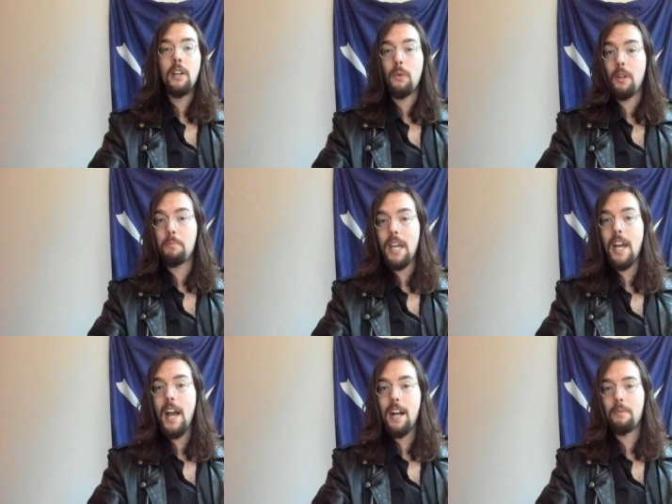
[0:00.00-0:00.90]

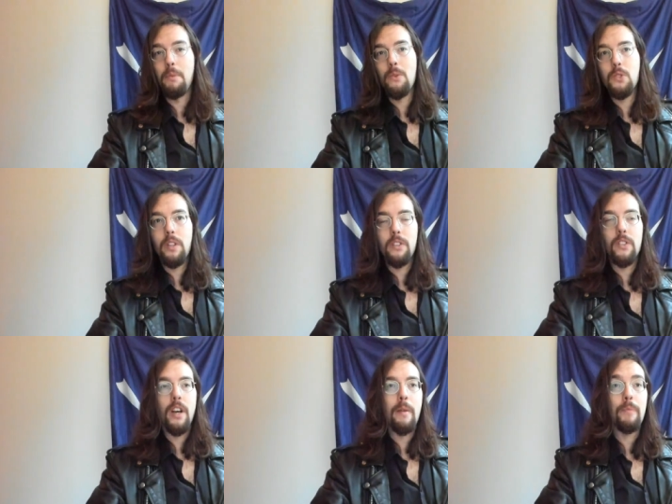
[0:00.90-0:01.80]
Quinnipiac most of the
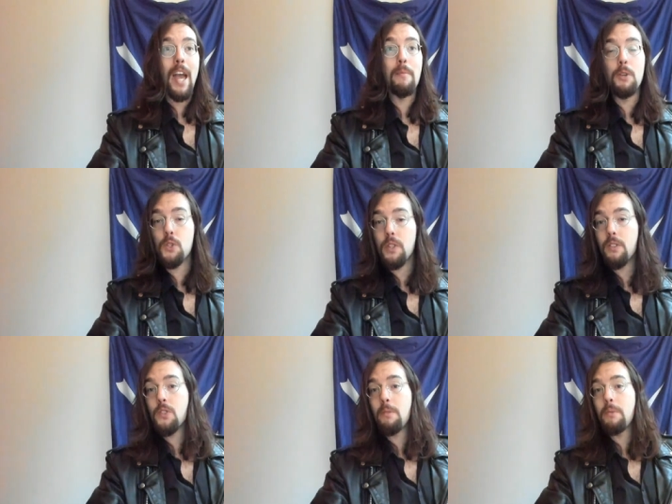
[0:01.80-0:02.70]
time, Emerson,
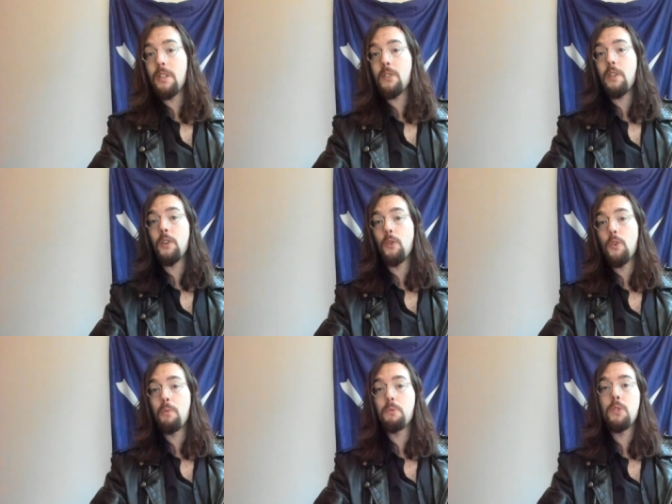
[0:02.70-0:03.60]
some of these other groups,